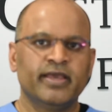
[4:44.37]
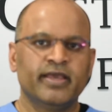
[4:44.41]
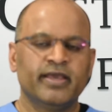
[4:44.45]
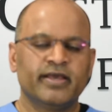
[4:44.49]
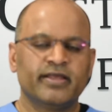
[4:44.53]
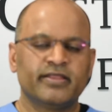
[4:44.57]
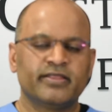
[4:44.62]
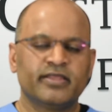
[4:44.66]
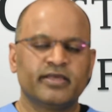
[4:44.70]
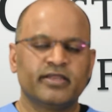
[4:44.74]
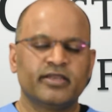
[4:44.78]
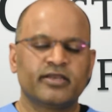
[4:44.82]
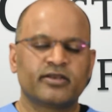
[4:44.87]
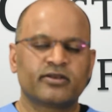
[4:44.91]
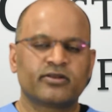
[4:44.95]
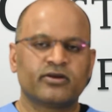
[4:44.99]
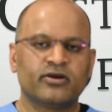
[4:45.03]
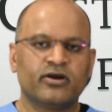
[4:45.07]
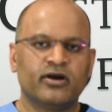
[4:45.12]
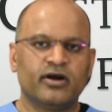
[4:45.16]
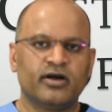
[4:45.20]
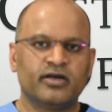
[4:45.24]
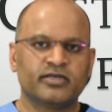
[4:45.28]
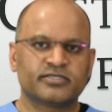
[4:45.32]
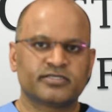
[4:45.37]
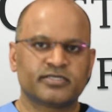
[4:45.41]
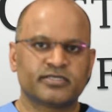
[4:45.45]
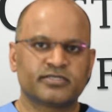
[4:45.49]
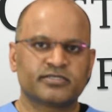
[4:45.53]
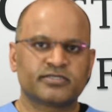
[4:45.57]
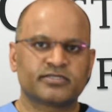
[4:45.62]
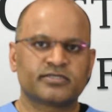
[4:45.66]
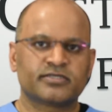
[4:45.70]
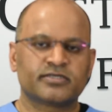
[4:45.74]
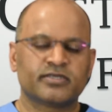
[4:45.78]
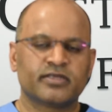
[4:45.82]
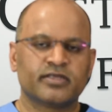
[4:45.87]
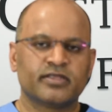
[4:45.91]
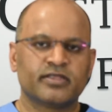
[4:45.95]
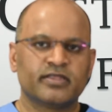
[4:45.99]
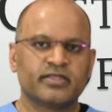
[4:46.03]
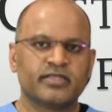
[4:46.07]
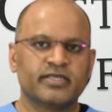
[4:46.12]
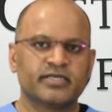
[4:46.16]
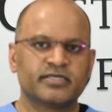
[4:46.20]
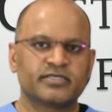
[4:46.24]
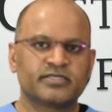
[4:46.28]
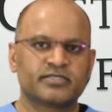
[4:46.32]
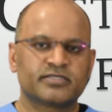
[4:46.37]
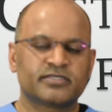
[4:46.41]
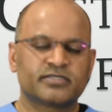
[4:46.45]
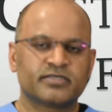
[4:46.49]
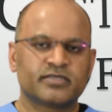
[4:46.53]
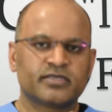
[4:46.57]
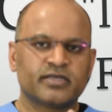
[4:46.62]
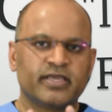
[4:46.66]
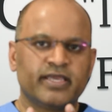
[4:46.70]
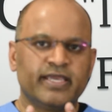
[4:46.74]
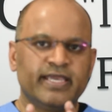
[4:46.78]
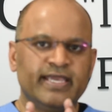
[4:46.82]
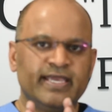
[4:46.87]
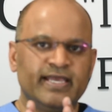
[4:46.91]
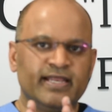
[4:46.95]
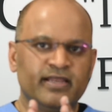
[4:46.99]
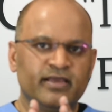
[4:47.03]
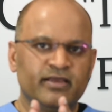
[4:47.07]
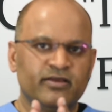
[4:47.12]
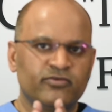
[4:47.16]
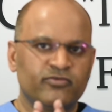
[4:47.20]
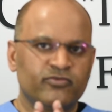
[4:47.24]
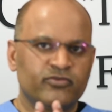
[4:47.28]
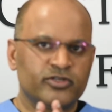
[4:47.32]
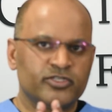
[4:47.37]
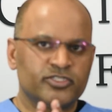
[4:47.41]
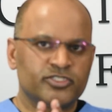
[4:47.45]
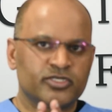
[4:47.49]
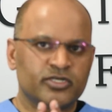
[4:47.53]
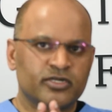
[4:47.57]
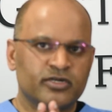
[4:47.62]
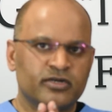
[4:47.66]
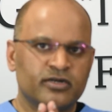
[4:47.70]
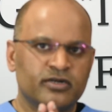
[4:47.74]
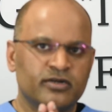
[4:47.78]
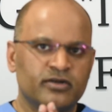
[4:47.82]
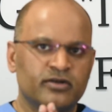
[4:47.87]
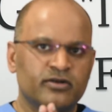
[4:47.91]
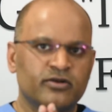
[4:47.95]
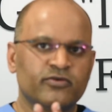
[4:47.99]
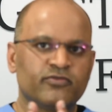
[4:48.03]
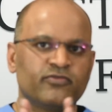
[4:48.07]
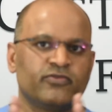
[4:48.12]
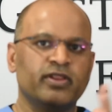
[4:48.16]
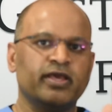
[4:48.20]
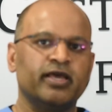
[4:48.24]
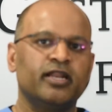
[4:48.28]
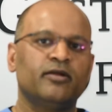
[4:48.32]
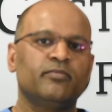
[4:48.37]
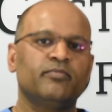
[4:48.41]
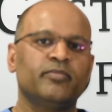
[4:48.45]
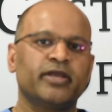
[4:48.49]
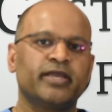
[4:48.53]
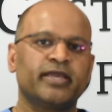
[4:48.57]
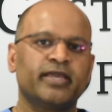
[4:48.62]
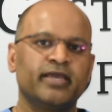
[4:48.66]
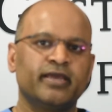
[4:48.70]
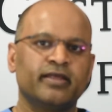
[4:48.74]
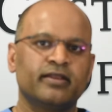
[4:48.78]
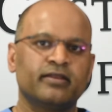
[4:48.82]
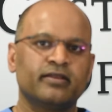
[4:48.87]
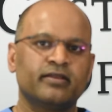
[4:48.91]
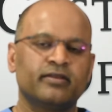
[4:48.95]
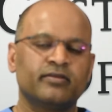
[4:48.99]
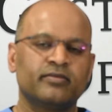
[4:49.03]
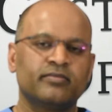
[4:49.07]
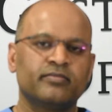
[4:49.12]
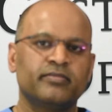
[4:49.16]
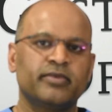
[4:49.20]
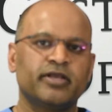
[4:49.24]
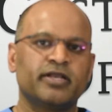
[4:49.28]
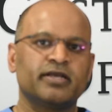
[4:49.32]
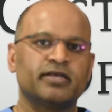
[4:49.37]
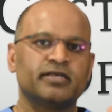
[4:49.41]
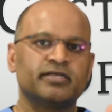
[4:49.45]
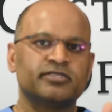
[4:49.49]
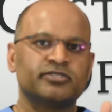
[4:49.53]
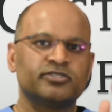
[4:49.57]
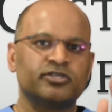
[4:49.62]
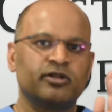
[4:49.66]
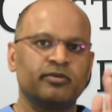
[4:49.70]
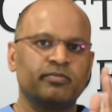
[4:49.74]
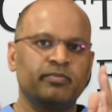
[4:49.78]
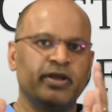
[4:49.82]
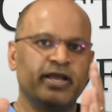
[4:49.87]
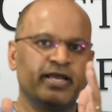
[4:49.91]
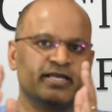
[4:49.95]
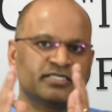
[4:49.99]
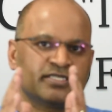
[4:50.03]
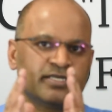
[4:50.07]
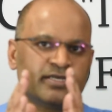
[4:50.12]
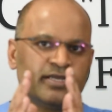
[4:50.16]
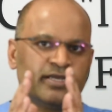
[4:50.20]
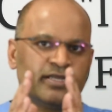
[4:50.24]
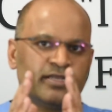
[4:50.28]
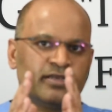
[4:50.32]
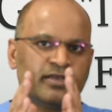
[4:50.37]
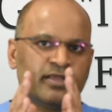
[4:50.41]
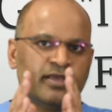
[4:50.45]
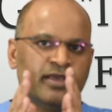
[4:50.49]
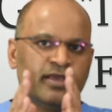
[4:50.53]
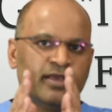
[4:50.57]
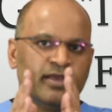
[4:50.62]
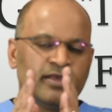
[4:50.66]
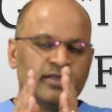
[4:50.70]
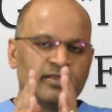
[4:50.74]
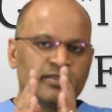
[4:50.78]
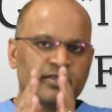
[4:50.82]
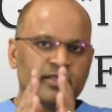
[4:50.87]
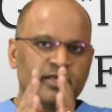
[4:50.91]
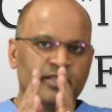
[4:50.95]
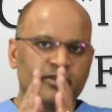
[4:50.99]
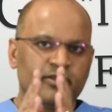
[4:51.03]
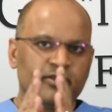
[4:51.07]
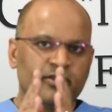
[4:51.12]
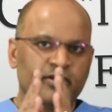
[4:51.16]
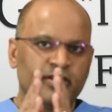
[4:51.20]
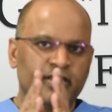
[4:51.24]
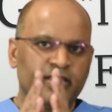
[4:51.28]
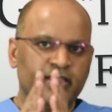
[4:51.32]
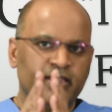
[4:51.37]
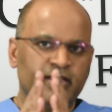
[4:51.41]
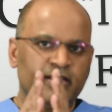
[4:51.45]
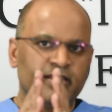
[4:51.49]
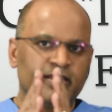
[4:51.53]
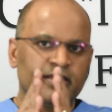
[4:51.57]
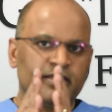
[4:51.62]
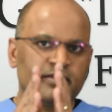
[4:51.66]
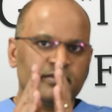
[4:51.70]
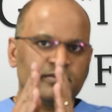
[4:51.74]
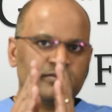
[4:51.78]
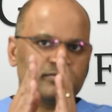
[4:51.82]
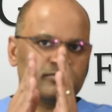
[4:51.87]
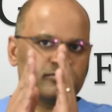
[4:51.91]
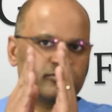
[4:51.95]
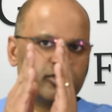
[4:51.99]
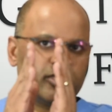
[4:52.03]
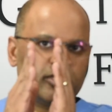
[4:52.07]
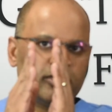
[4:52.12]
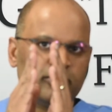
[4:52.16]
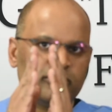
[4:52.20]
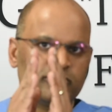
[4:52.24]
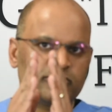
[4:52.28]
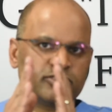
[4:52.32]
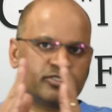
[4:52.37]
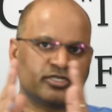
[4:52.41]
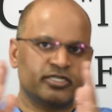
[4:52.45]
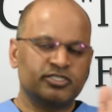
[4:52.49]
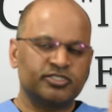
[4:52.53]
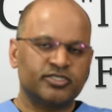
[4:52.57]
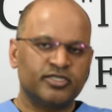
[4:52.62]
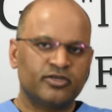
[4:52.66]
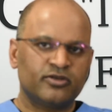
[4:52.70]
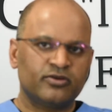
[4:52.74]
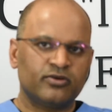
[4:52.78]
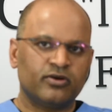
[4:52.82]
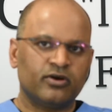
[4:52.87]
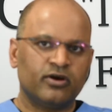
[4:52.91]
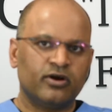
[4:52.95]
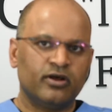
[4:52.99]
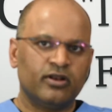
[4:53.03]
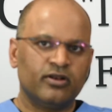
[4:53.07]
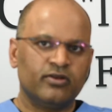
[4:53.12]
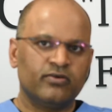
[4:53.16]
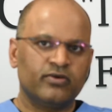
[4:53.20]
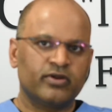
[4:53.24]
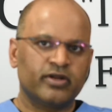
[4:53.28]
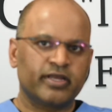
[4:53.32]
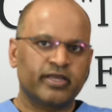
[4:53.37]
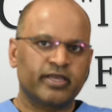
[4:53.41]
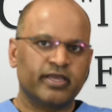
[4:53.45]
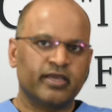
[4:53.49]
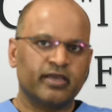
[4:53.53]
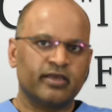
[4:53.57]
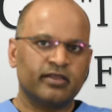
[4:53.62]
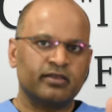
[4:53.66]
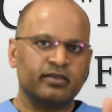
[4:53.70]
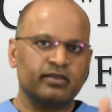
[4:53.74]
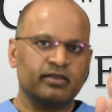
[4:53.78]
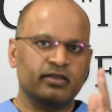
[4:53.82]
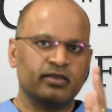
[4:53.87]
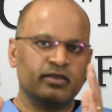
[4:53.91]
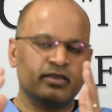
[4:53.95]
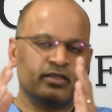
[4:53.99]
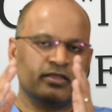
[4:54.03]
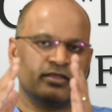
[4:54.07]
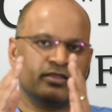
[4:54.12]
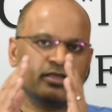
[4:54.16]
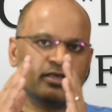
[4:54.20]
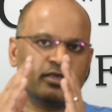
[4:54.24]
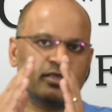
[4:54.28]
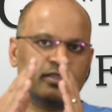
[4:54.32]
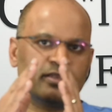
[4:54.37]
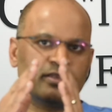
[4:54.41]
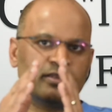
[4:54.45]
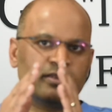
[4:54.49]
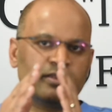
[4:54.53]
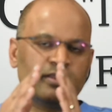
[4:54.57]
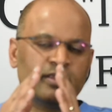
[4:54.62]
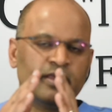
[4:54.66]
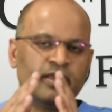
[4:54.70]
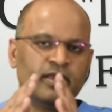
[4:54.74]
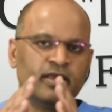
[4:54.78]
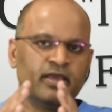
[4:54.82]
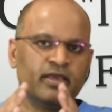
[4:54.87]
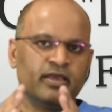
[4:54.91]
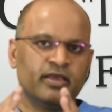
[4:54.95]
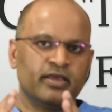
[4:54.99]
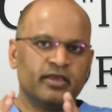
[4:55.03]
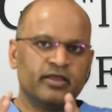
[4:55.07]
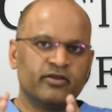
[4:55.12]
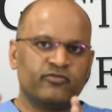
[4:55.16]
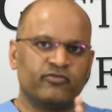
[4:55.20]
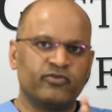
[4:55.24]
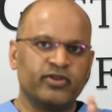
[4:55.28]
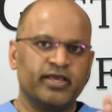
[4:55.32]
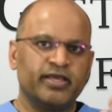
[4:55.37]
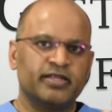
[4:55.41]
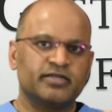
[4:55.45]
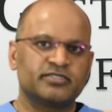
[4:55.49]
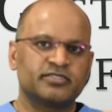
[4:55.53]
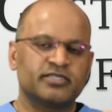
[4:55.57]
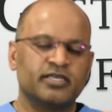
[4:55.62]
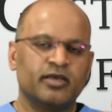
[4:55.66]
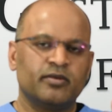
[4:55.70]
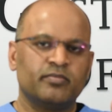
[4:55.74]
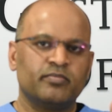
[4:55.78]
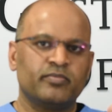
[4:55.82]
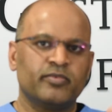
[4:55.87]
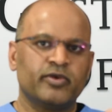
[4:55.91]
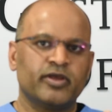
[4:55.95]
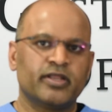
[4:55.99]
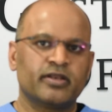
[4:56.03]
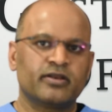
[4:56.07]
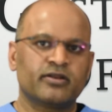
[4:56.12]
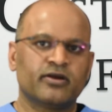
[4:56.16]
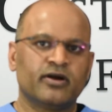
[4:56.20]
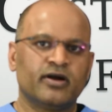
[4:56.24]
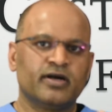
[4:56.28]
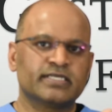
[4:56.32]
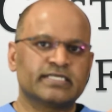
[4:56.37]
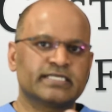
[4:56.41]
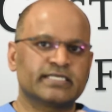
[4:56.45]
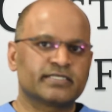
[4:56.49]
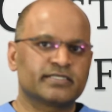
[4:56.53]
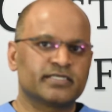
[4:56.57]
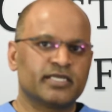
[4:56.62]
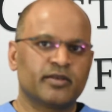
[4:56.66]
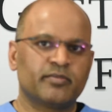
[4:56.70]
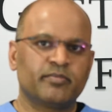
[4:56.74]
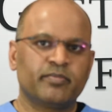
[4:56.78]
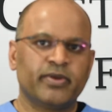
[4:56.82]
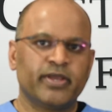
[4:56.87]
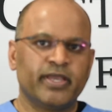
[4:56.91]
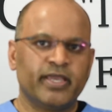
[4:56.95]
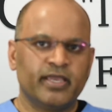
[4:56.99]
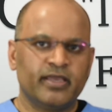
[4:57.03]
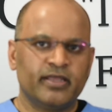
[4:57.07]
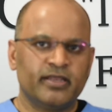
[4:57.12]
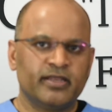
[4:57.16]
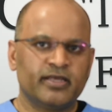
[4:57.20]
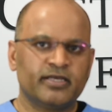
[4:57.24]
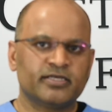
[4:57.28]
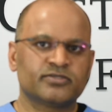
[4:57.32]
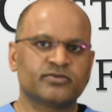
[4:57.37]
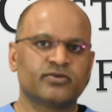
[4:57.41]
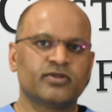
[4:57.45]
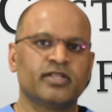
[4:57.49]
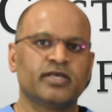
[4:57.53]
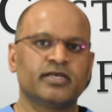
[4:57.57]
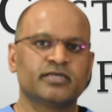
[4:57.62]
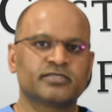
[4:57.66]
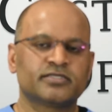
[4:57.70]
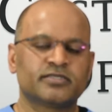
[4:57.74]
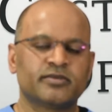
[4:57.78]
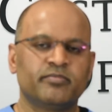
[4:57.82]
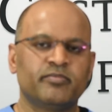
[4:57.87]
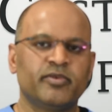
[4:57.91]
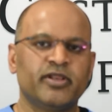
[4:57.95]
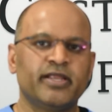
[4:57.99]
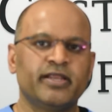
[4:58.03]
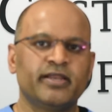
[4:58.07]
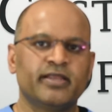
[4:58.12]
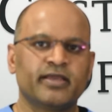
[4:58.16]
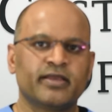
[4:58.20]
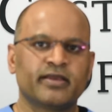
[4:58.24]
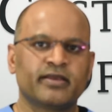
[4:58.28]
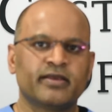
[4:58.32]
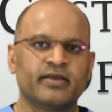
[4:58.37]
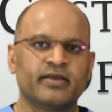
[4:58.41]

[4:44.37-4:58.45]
and then it causes this healing fissure to flare up again, because you're passing it, then you're healing, then you stretch it all over again, and then it flares up and causes that pain as well as the bleeding.